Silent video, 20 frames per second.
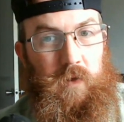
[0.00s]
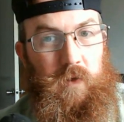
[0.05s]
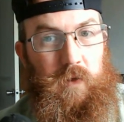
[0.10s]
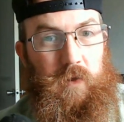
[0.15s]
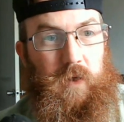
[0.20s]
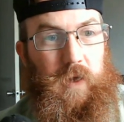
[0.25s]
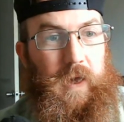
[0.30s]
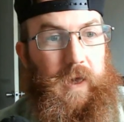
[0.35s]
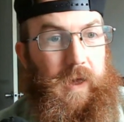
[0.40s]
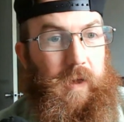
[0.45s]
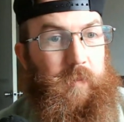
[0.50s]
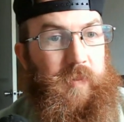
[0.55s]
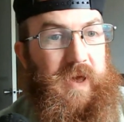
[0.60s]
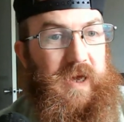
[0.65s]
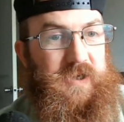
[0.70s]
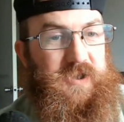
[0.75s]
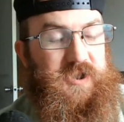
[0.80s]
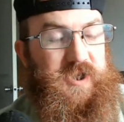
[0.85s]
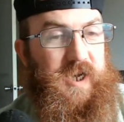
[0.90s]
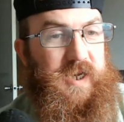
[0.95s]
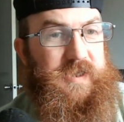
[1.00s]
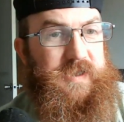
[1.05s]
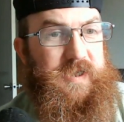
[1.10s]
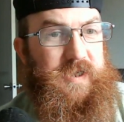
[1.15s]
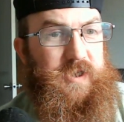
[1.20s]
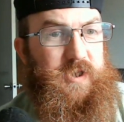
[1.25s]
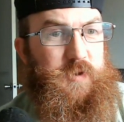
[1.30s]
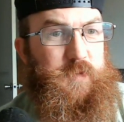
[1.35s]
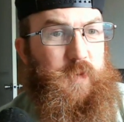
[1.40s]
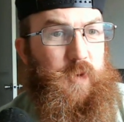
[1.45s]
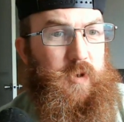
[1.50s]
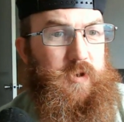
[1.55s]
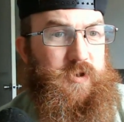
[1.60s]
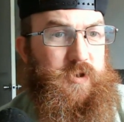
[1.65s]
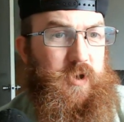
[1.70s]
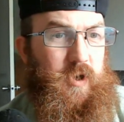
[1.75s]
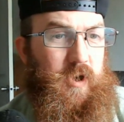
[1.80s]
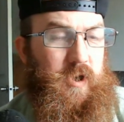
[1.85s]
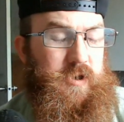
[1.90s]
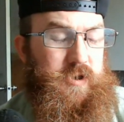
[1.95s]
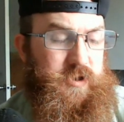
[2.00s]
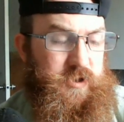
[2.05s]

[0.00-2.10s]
Yeah, I'll be at Chantilly Sports Card